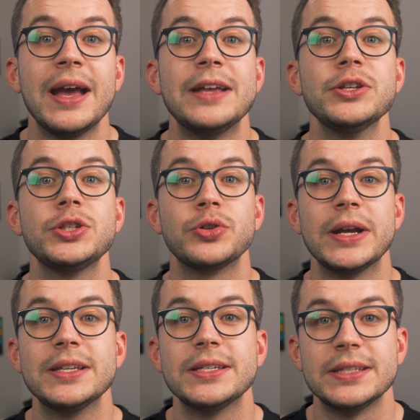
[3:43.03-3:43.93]
and just
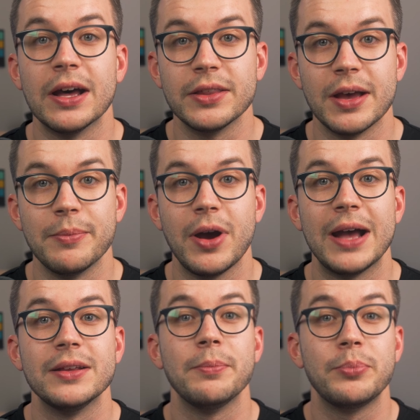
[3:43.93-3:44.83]
trying to sell them
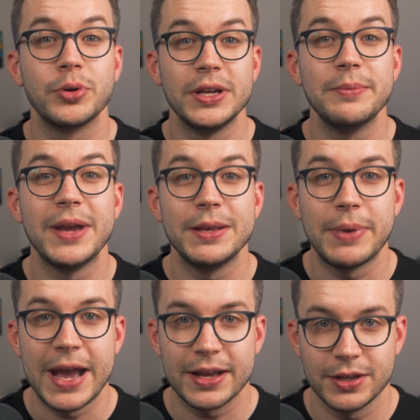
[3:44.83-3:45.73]
on a pre-made
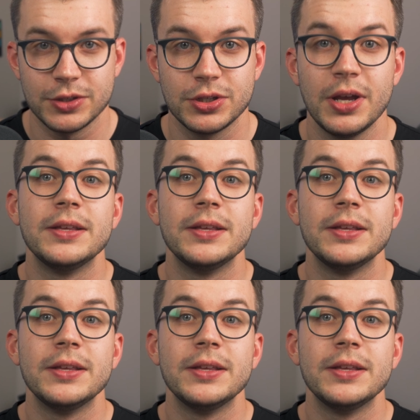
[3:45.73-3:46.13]
package.